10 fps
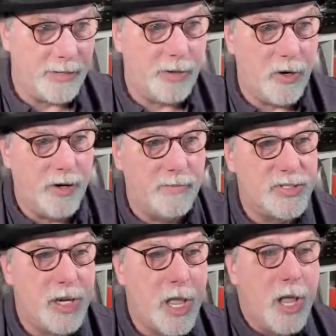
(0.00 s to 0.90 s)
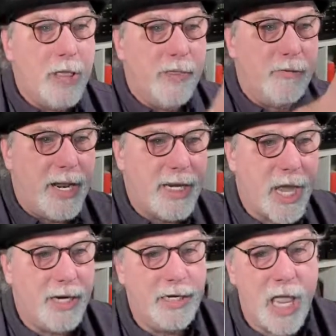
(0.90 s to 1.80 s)
programs, the red
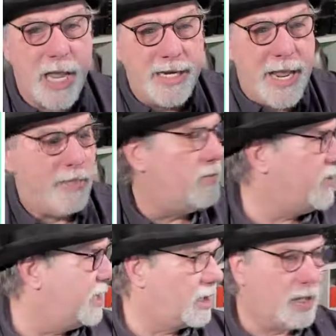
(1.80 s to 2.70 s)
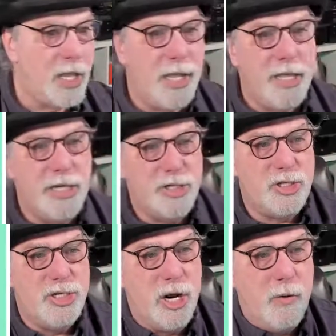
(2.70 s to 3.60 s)
dotted line down the middle is
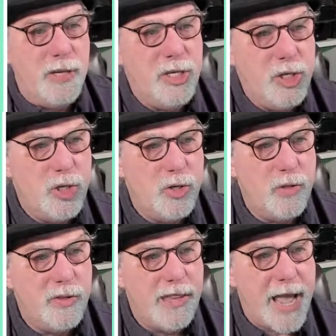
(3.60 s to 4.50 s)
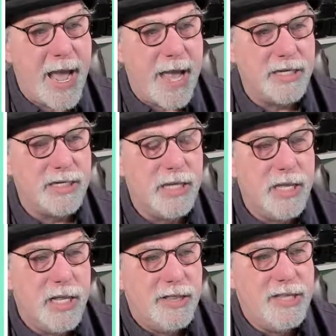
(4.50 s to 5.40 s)
showing you that
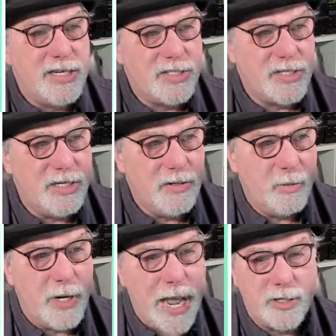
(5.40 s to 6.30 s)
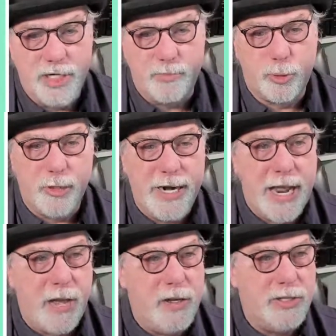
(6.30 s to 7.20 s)
this would actually print
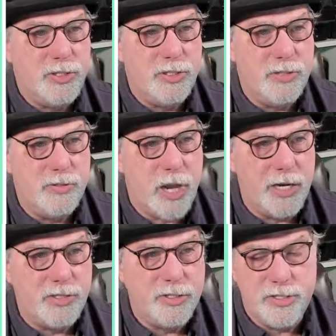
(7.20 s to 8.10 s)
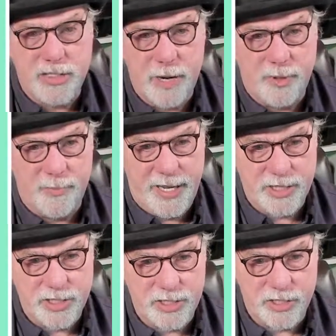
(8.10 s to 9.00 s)
out on two separate
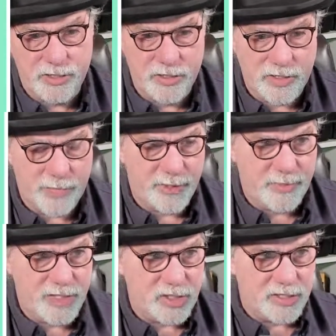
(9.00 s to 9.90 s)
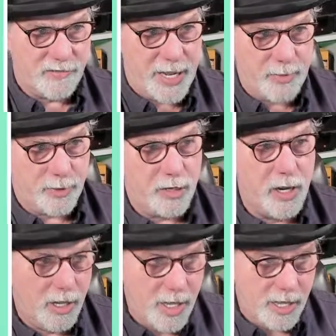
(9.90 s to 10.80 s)
pages, on two separate pieces of paper,
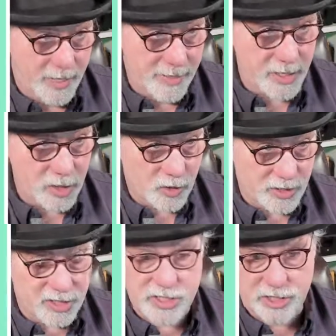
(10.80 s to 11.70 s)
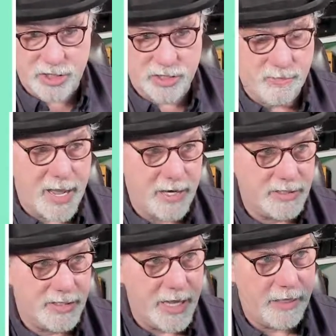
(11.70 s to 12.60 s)
and then you could stitch them back
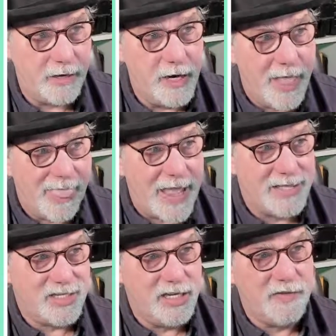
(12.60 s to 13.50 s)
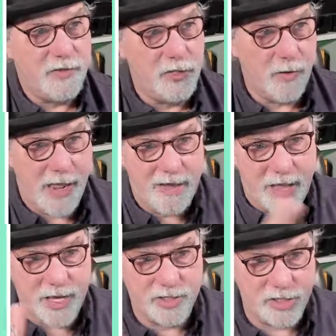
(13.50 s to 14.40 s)
together. That's if you don't have
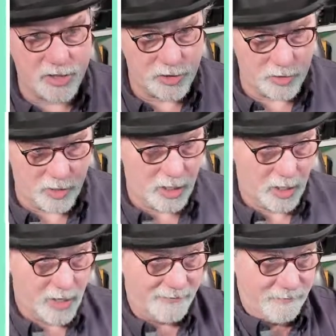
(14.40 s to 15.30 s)
access to a